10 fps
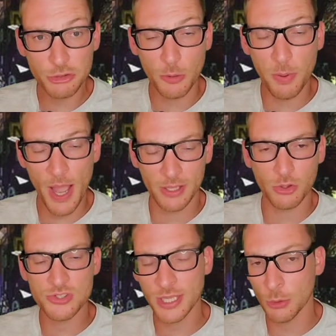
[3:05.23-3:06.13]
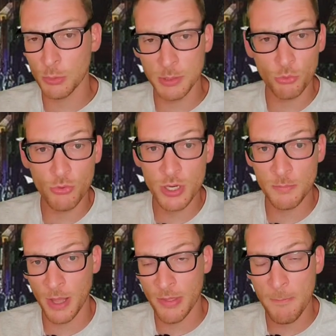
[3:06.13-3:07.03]
electric bike looks like it would be
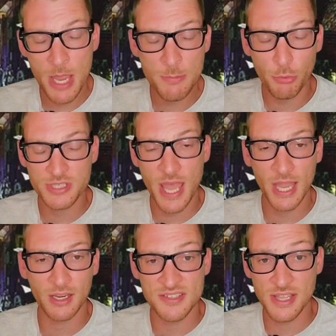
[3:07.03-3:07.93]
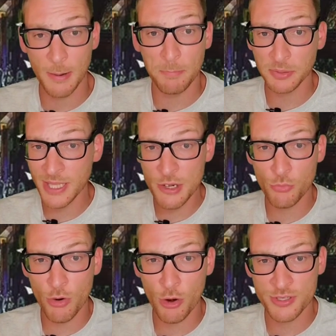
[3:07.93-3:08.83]
ridden by the main protagonist in a
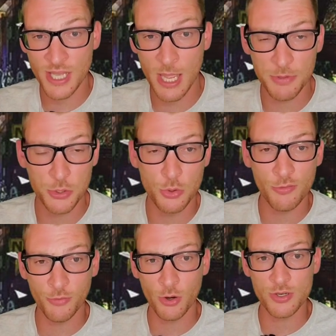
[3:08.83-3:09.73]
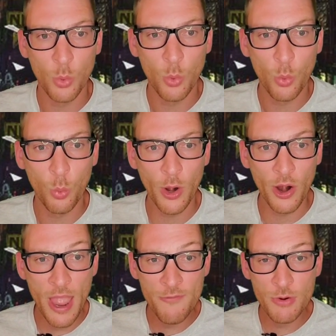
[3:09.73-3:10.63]
Blade Runner type universe,
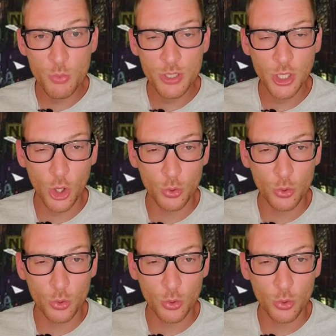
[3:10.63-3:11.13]
where everyone